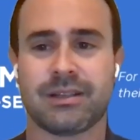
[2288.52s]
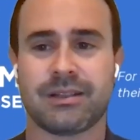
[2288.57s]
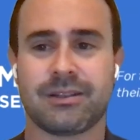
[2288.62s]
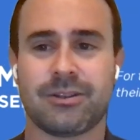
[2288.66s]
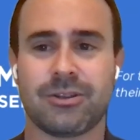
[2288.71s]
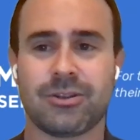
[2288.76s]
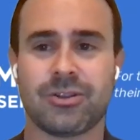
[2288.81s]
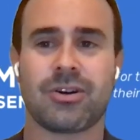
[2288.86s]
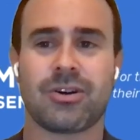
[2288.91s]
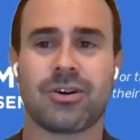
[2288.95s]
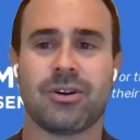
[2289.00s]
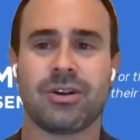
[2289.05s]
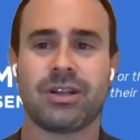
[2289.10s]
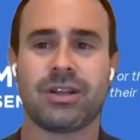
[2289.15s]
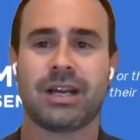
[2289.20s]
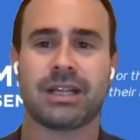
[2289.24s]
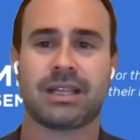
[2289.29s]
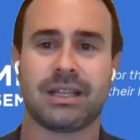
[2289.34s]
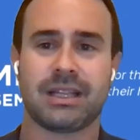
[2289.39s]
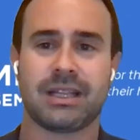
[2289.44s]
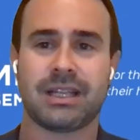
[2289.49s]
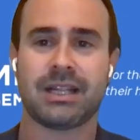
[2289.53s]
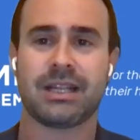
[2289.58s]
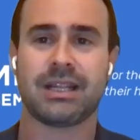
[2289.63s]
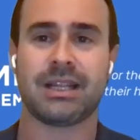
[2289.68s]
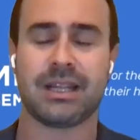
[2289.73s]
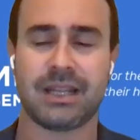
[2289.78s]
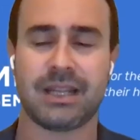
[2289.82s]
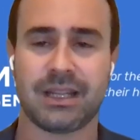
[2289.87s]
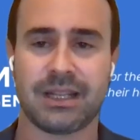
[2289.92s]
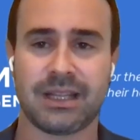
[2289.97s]
the Goliath, and
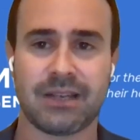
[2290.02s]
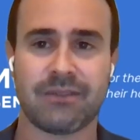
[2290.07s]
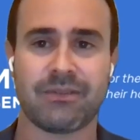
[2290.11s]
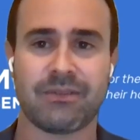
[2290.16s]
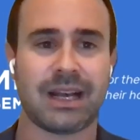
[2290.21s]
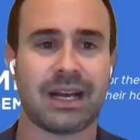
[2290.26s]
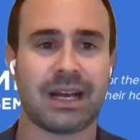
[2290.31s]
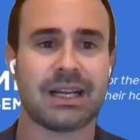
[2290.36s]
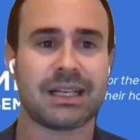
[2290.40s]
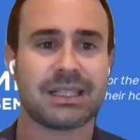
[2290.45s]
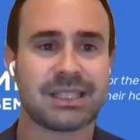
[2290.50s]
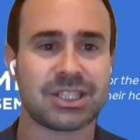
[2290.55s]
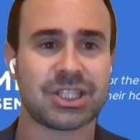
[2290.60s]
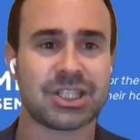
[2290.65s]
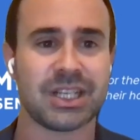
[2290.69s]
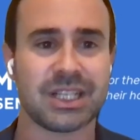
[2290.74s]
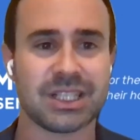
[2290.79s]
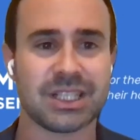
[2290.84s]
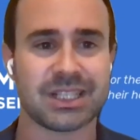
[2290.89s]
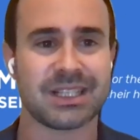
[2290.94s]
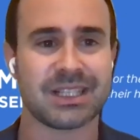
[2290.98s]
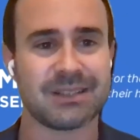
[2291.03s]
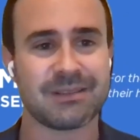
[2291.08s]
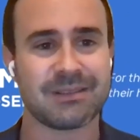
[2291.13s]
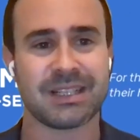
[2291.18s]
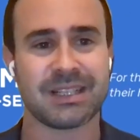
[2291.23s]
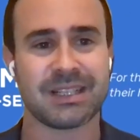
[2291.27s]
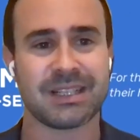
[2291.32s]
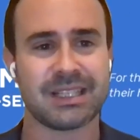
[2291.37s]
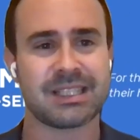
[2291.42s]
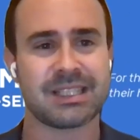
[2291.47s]
then David has changed, and
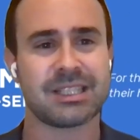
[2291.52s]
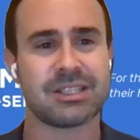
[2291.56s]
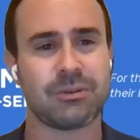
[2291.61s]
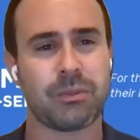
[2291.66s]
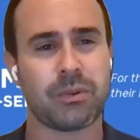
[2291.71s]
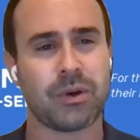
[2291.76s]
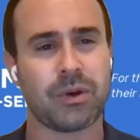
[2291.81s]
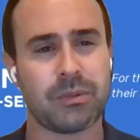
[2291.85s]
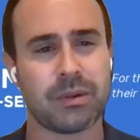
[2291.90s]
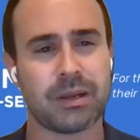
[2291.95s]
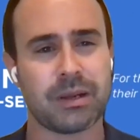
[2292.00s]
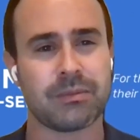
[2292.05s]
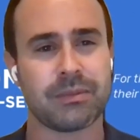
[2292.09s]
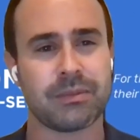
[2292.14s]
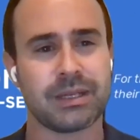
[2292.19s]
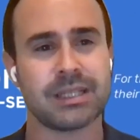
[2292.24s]
this is the problem.